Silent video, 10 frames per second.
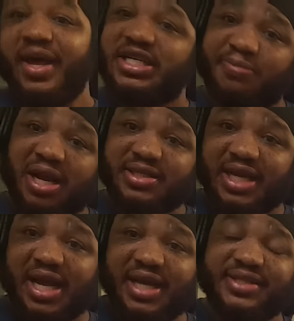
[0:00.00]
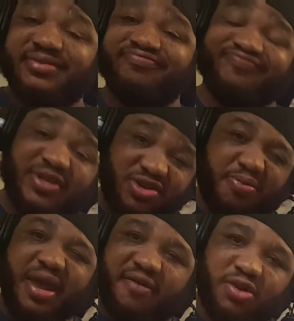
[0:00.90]
Xbox guys, you
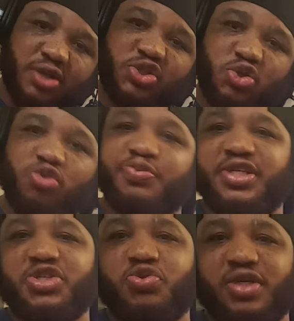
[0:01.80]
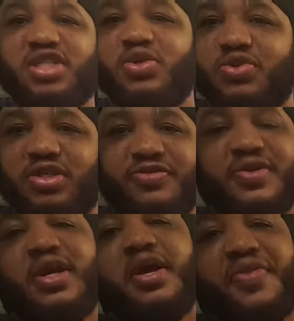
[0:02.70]
may have lost two potential exclusives.
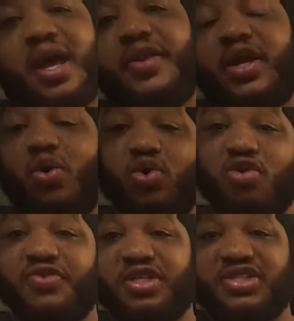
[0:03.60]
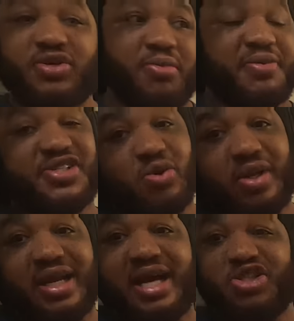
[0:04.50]
Now they're going over to the Sony. Maybe the
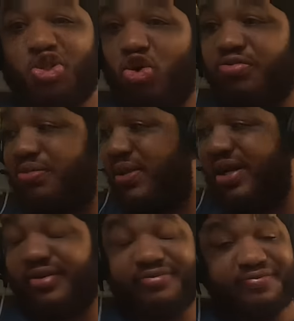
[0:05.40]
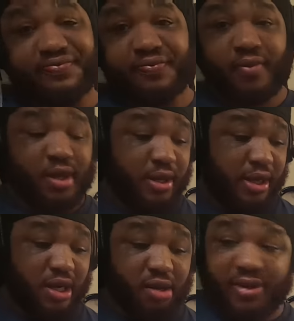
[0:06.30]
Sony guys will show them some love.
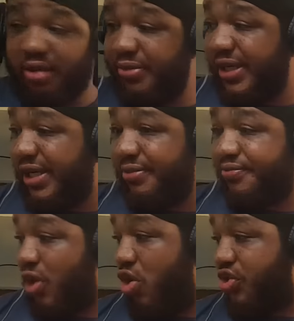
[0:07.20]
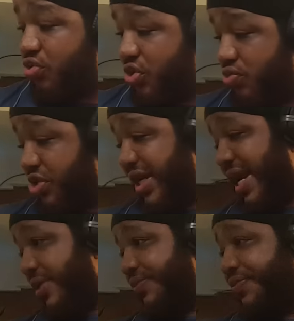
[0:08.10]
You know what I mean? But um, also too, check it
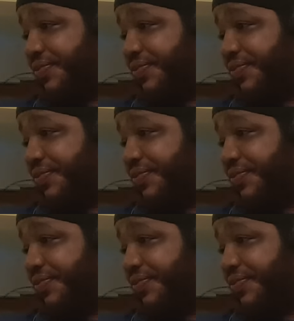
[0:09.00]
out.